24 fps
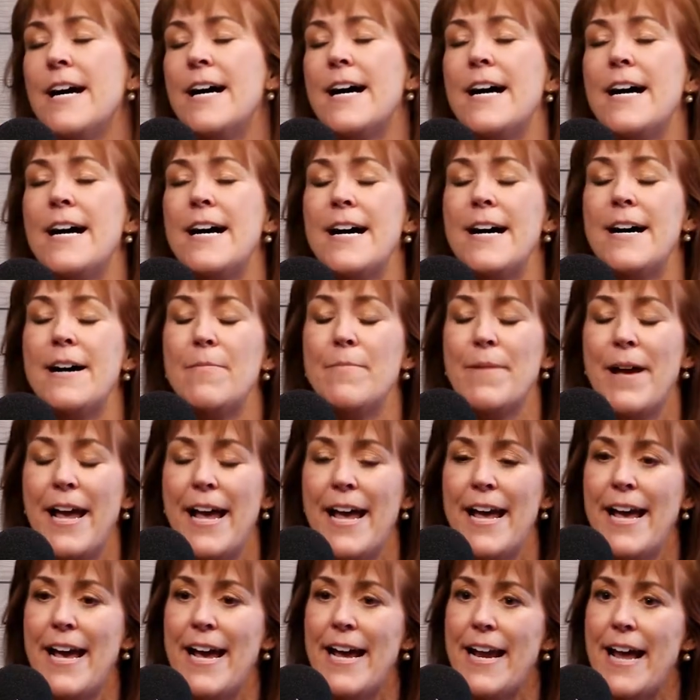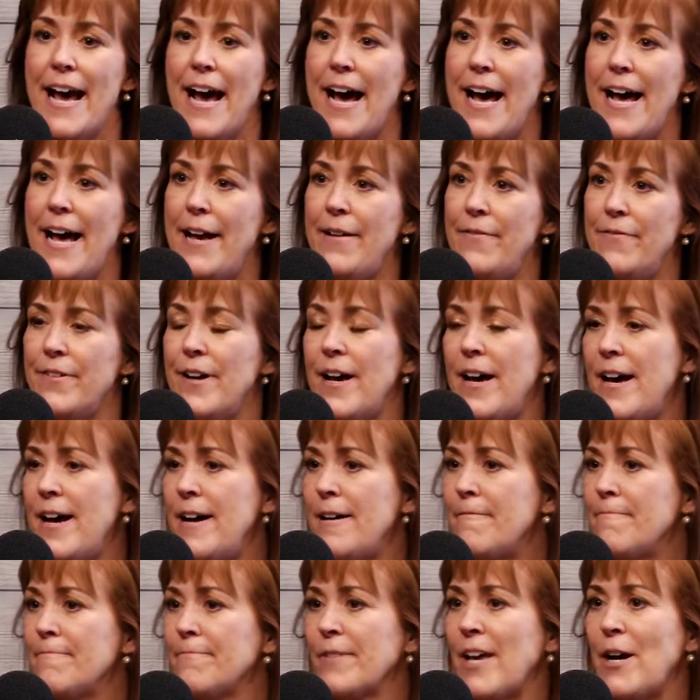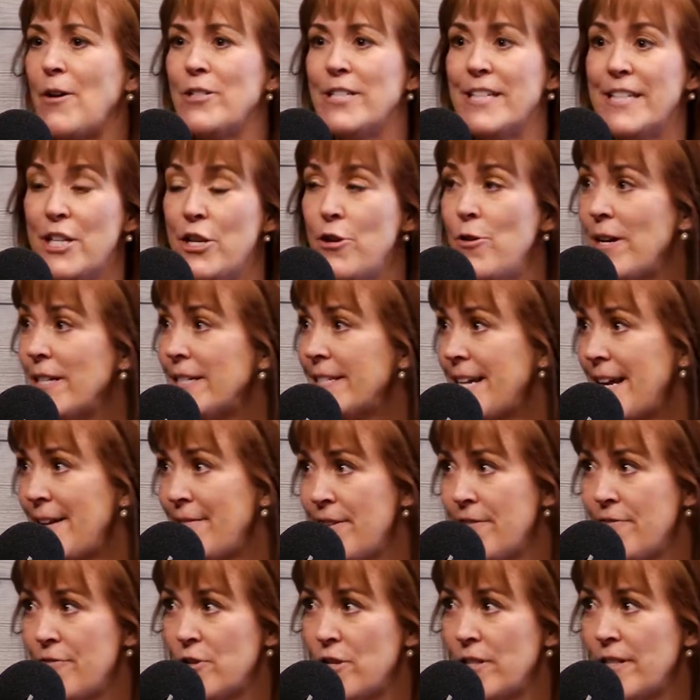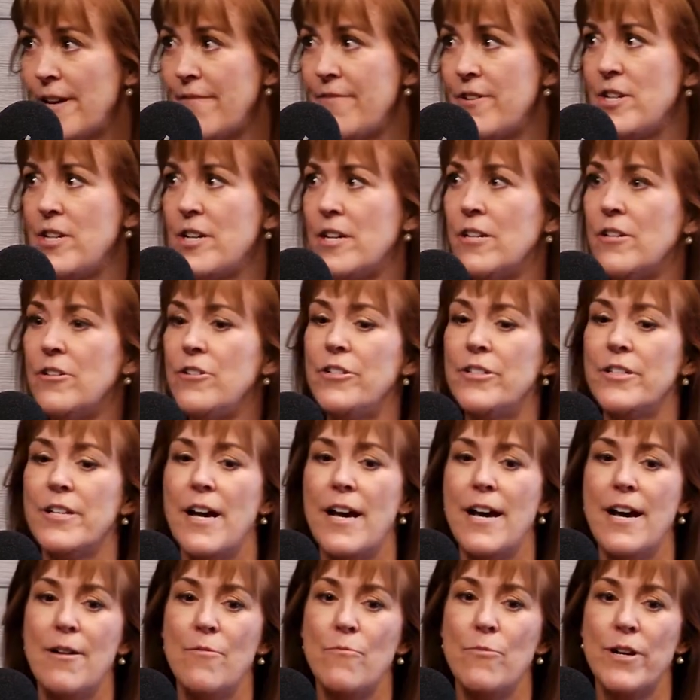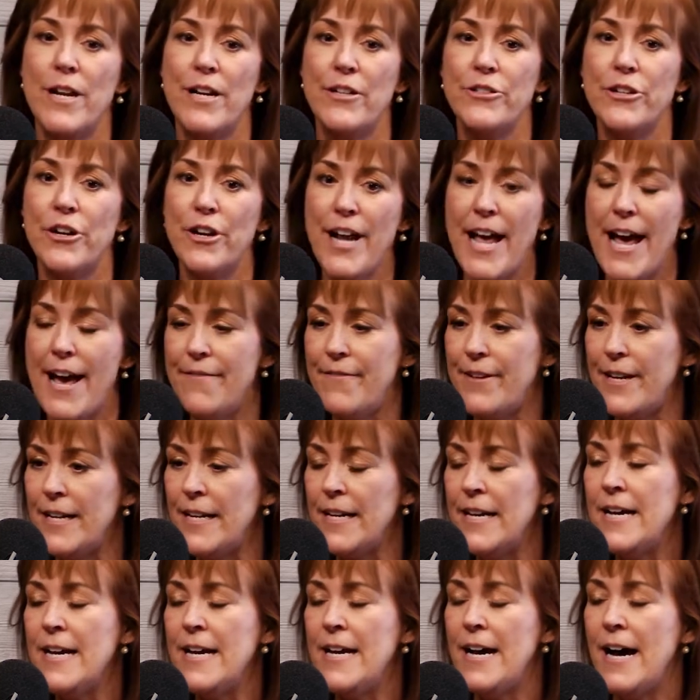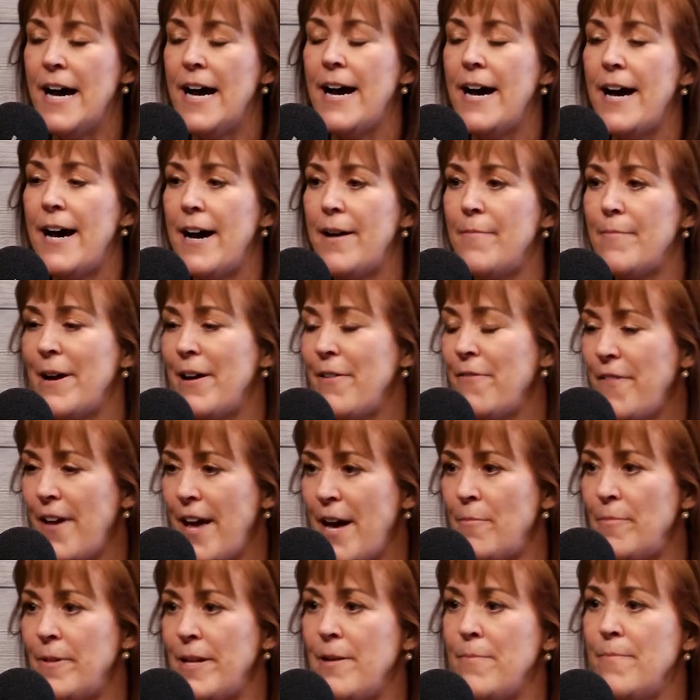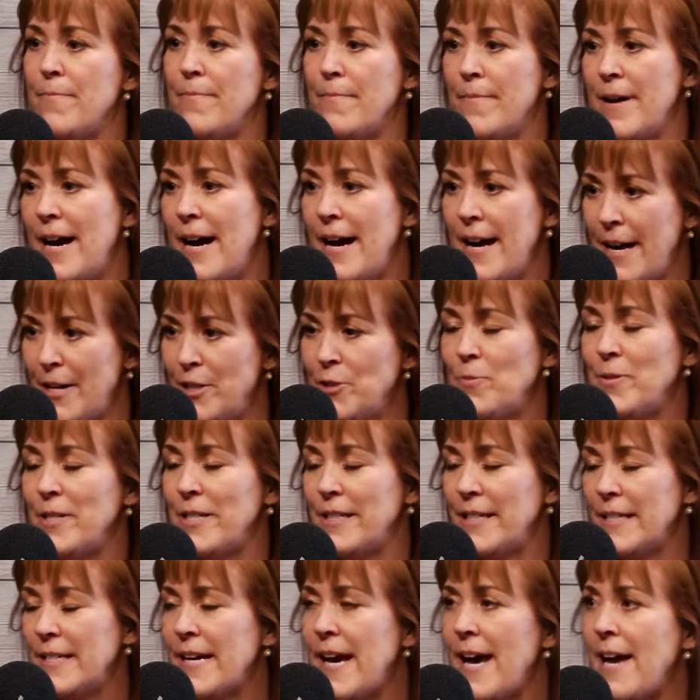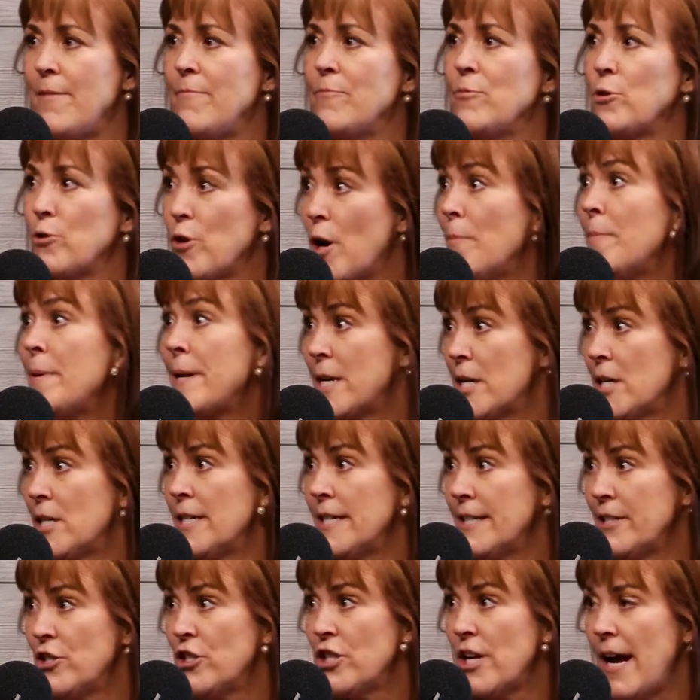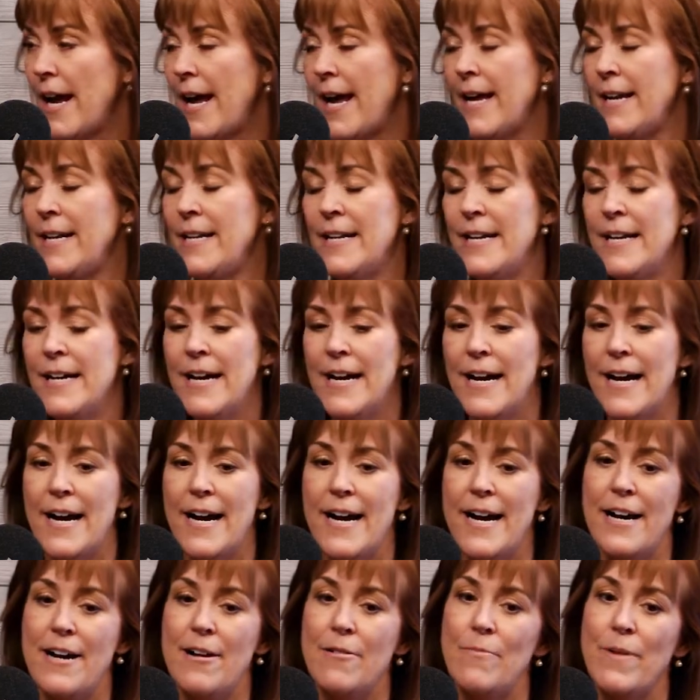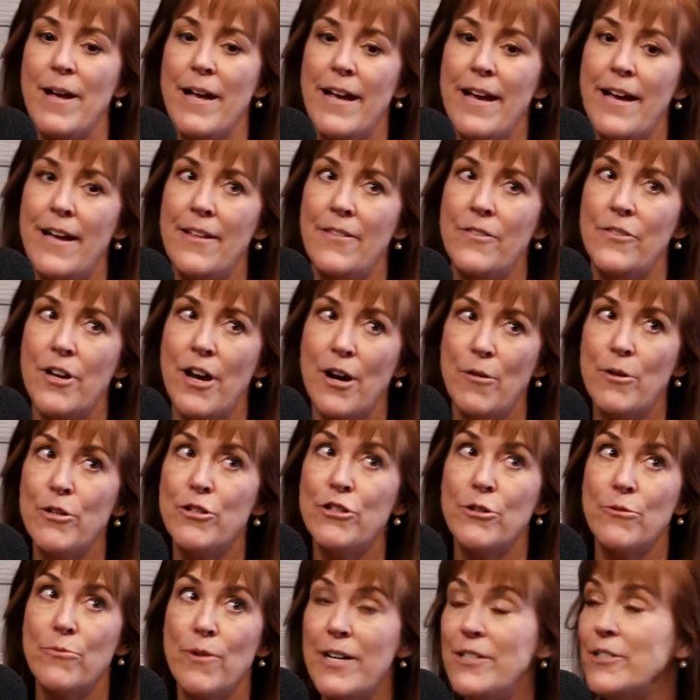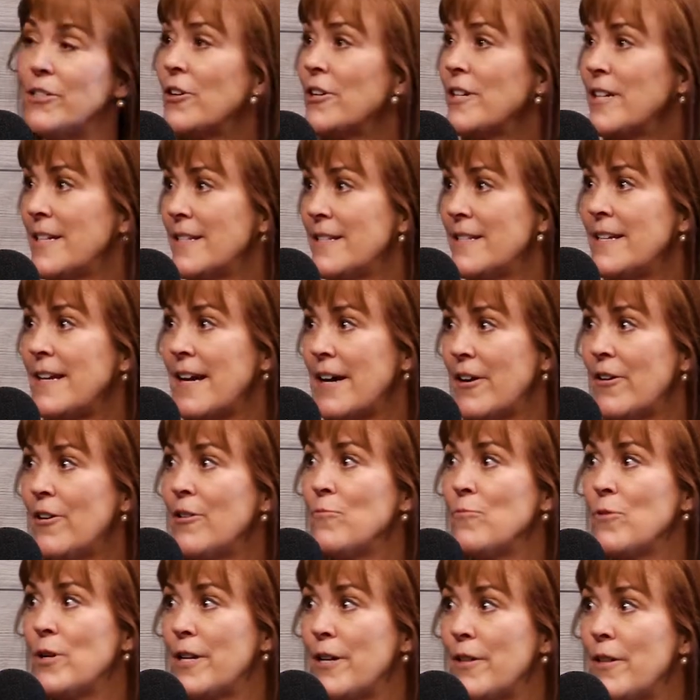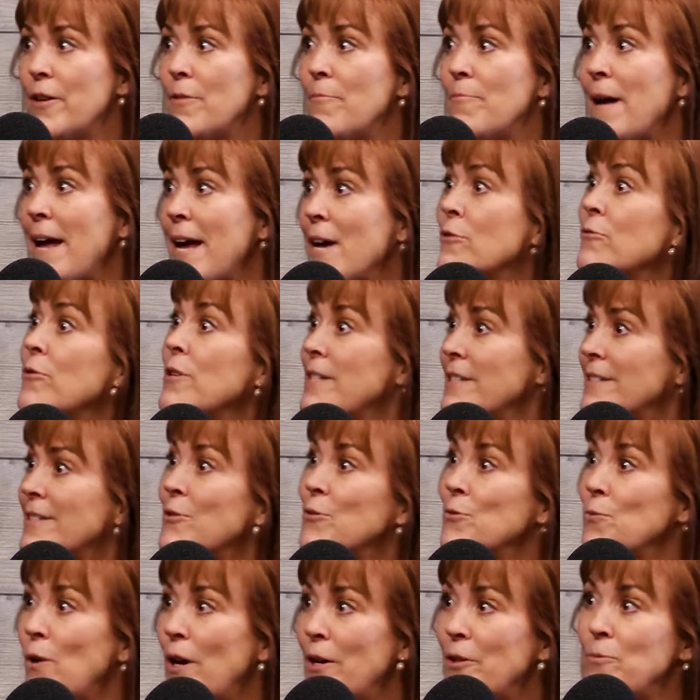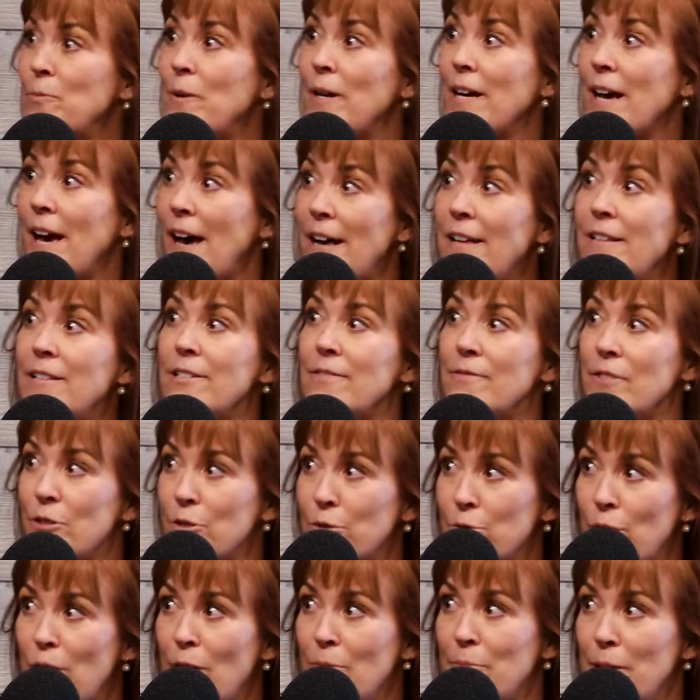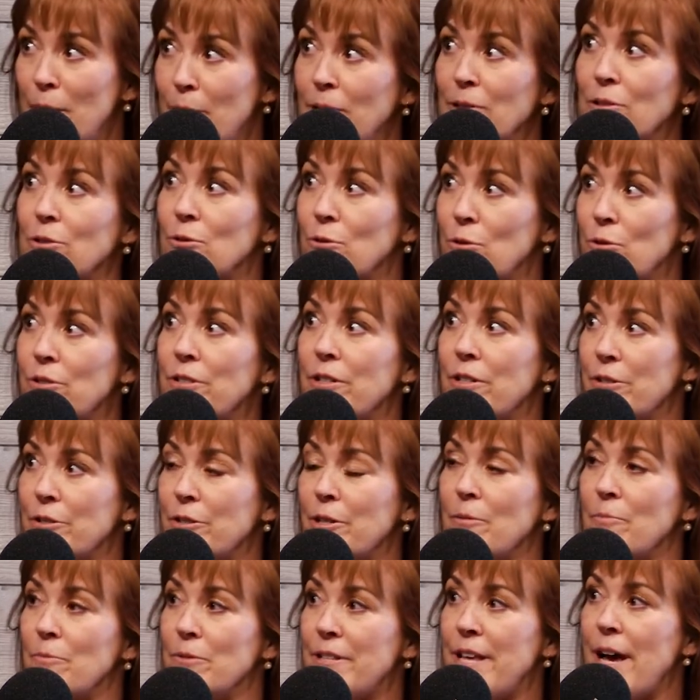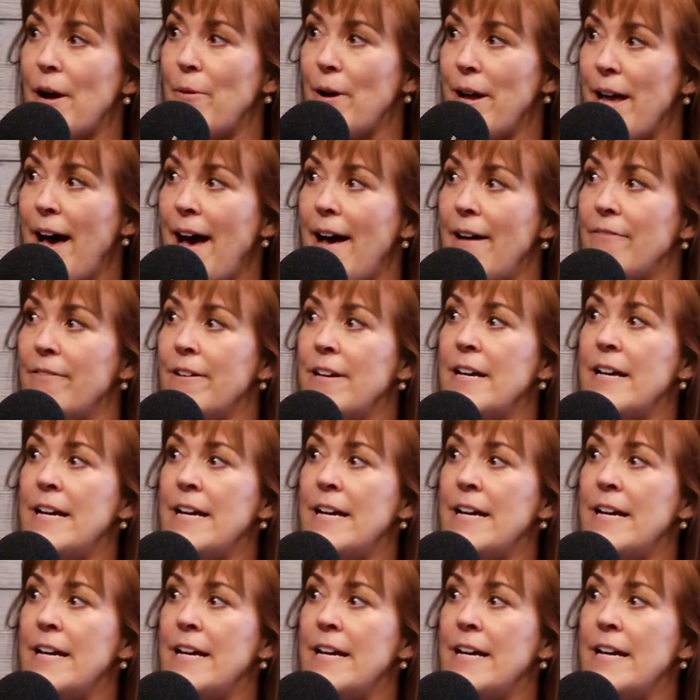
And I was in the U.S. Navy for 11 years. When I started having my family, my husband at the time grew up here in Cheyenne, and thought we should raise our kids here. And one of the main reasons was because of the strong public school systems that we have